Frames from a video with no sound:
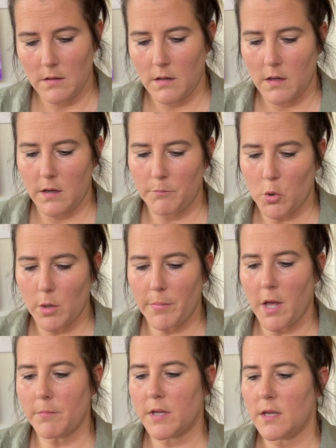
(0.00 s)
More
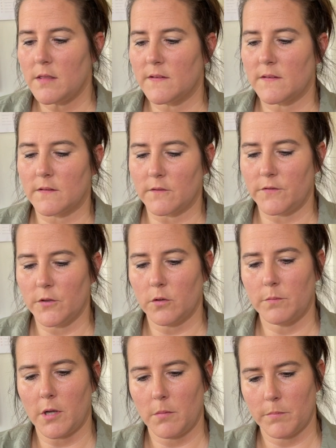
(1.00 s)
pumpkin. This is a
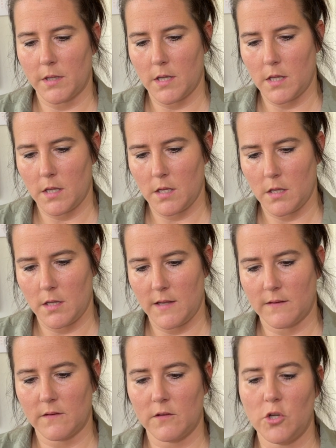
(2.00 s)
field pumpkin.
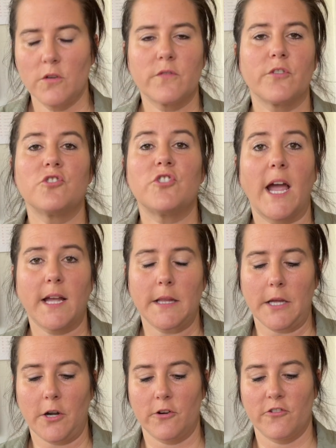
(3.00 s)
It's used for
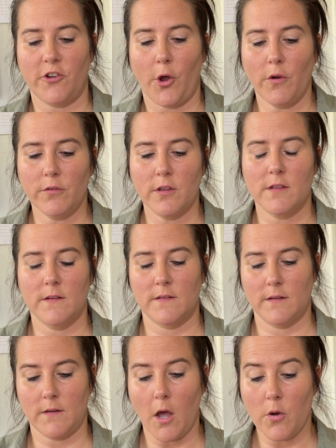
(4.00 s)
jack-o'-lanterns. So hopefully this
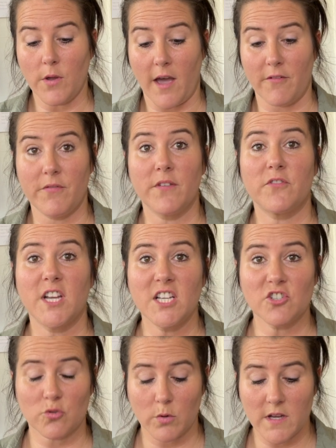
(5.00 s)
is, oh yeah, 15
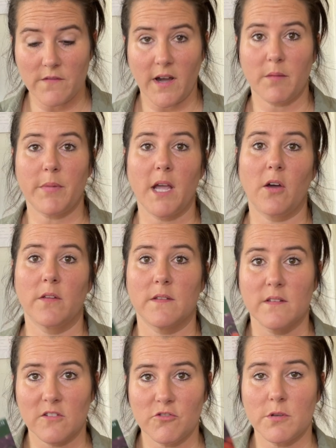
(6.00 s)
to 25 pounds.
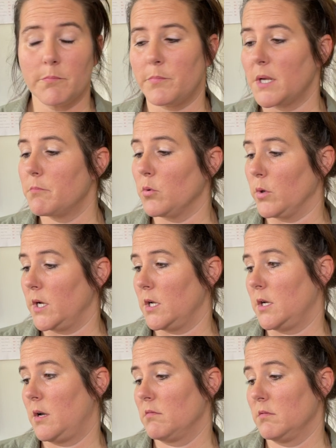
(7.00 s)
This should be a big boy.
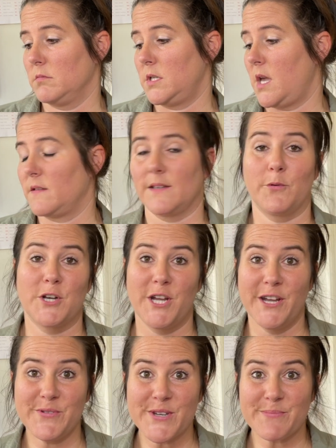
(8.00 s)
Oh yes, I want
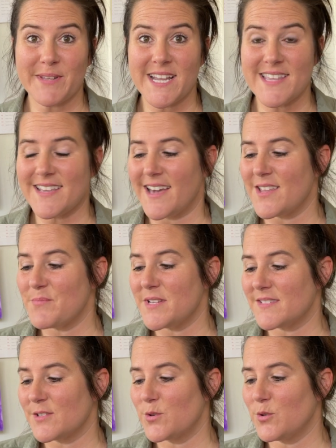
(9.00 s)
to plant that. That'd be
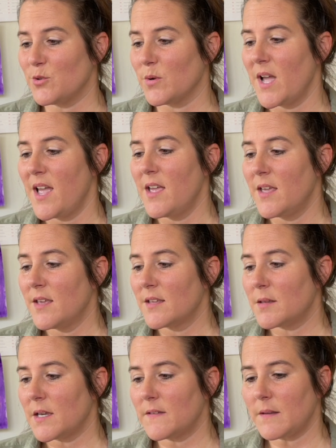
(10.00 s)
so cool.
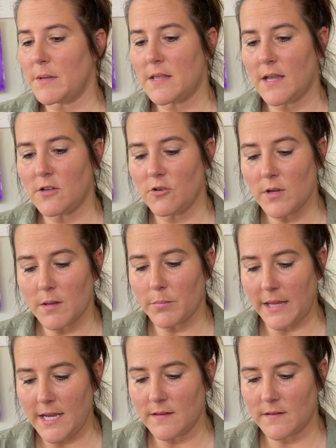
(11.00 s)
Because, I mean, they do get
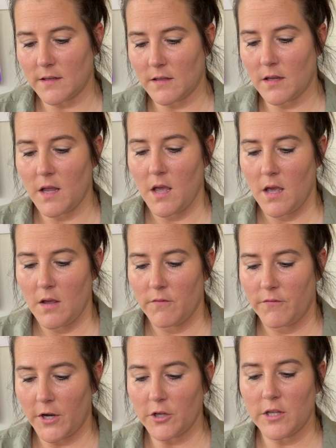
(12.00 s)
planted
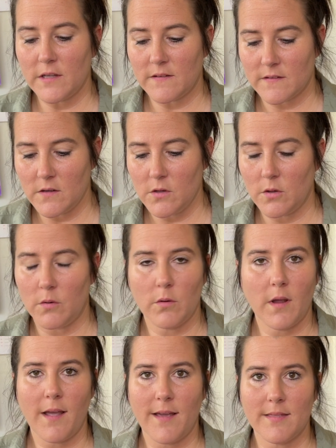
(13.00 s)
fairly
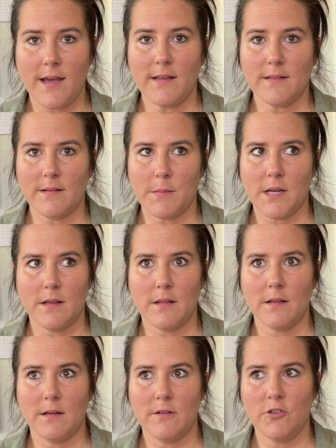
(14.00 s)
soon. And that's, I
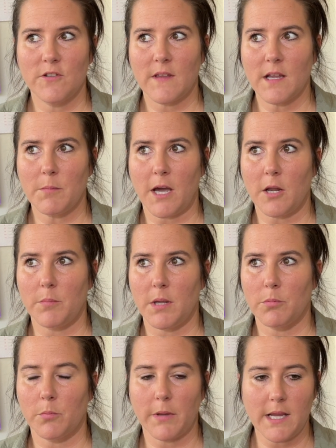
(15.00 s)
mean, you just think about it.
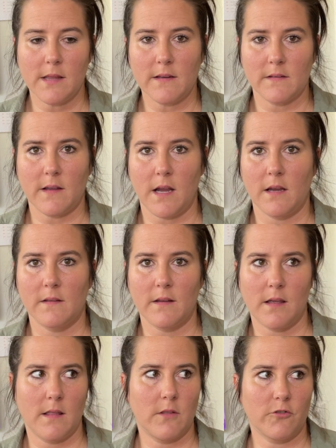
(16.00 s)
People plant these things
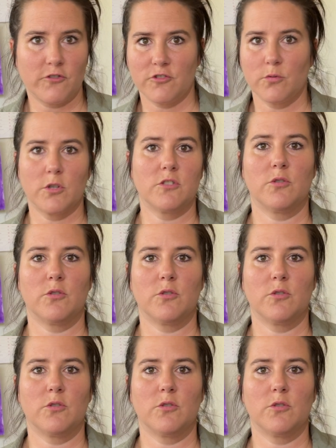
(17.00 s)
and they're still good till